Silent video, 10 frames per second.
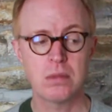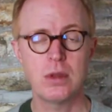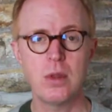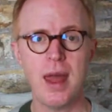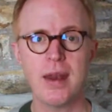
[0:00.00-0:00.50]

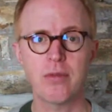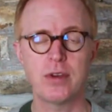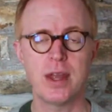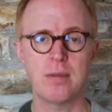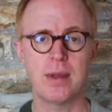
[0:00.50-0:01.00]
do that for
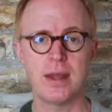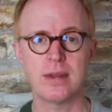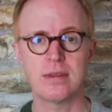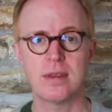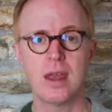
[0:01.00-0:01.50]
10
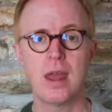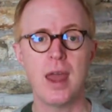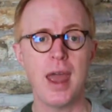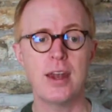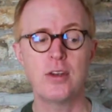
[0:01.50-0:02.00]
minutes.
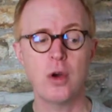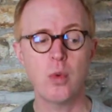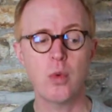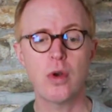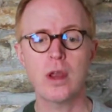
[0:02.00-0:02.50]
And
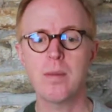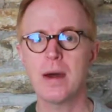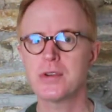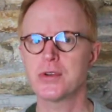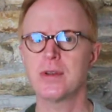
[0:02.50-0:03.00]
don't worry
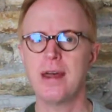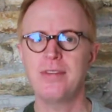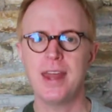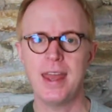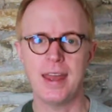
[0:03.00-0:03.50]
about your left
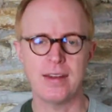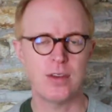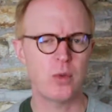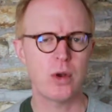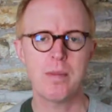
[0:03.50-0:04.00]
hand.
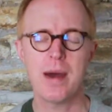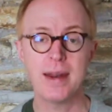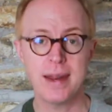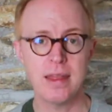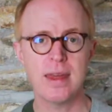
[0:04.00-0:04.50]
Don't worry about
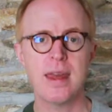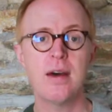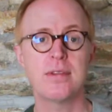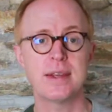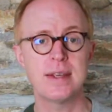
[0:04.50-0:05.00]
anything
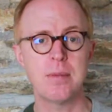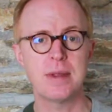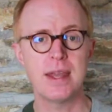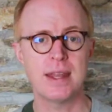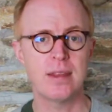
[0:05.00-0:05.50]
else except
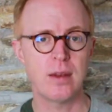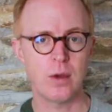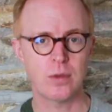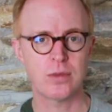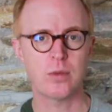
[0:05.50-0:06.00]
getting the
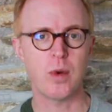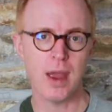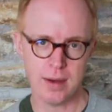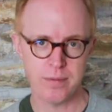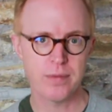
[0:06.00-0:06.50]
notes
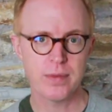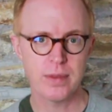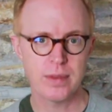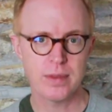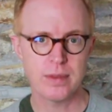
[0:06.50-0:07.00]
right,
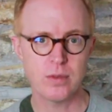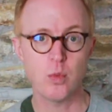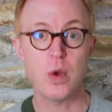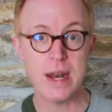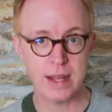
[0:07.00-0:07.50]

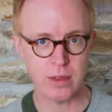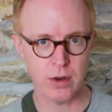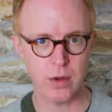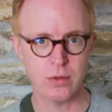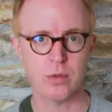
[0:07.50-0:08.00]
reading the
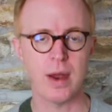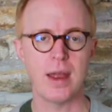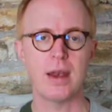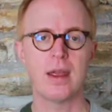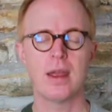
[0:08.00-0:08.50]
notes right.